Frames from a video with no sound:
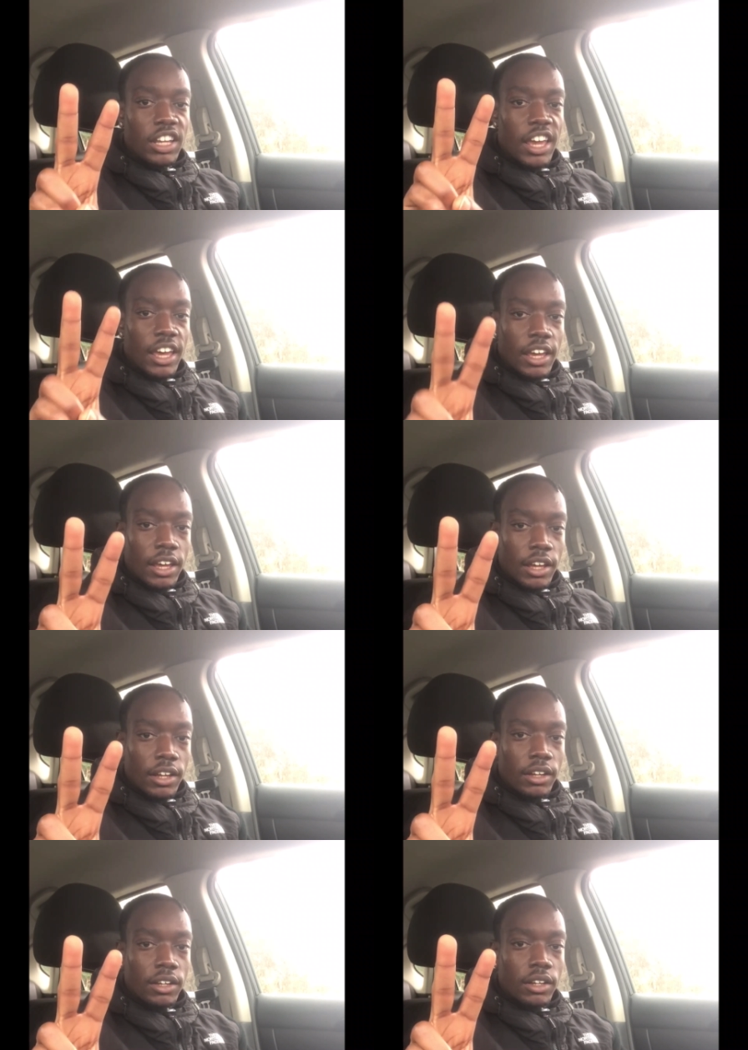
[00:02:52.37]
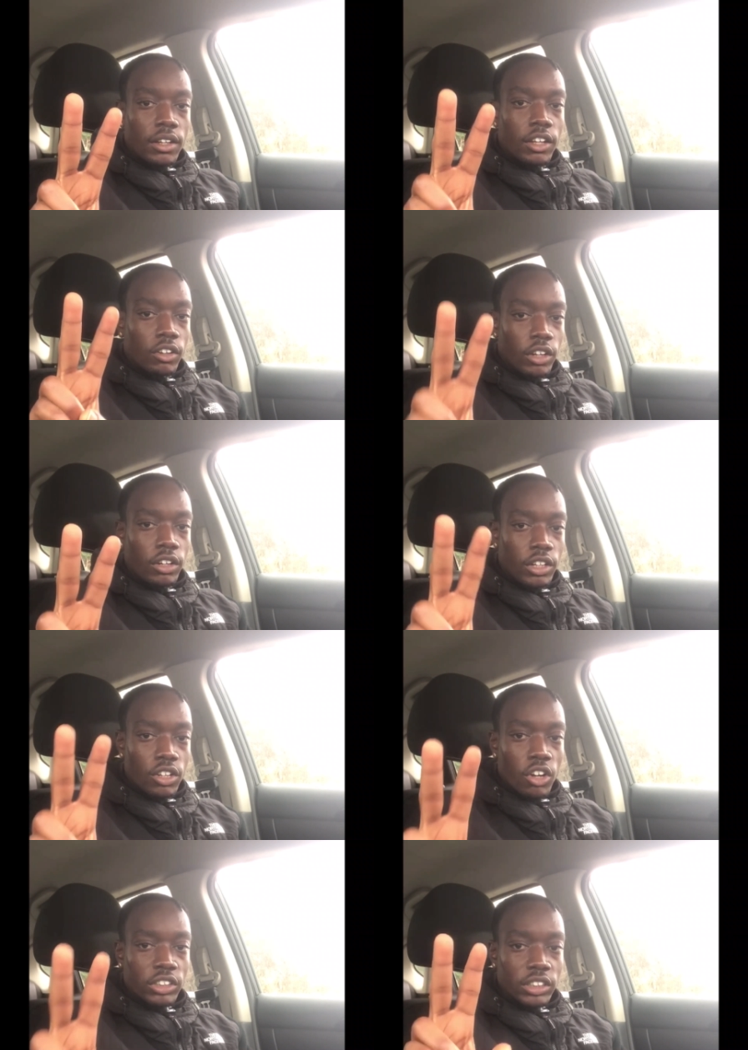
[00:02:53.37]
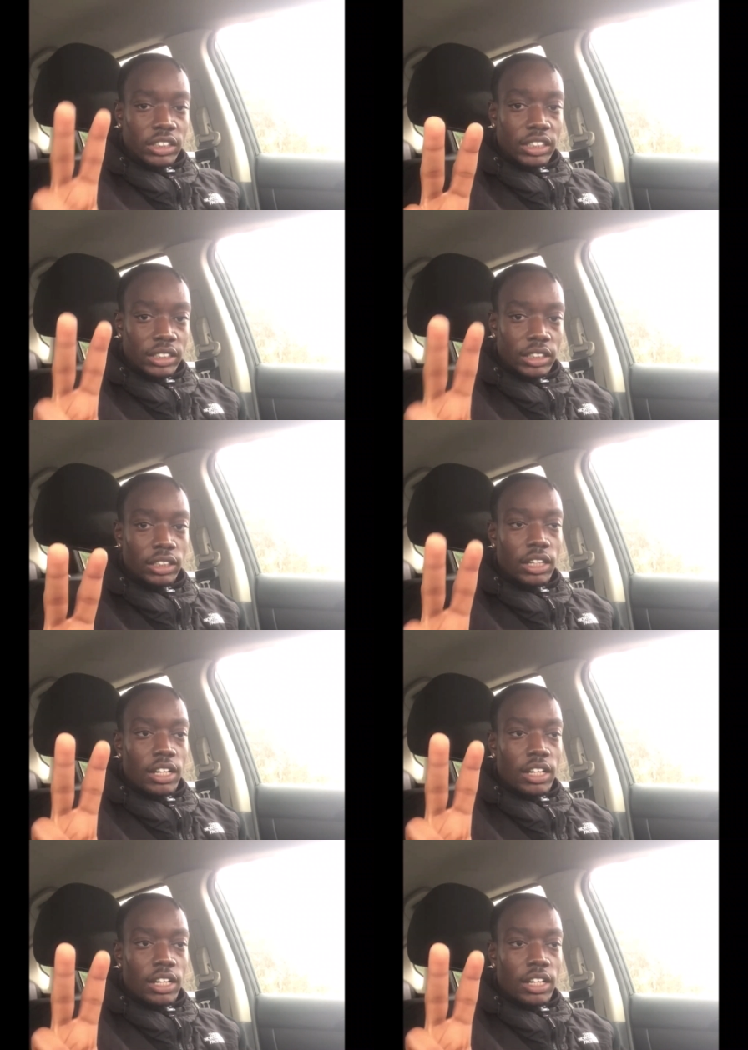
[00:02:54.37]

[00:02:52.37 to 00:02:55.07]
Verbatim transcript: and they're literally narcissistic.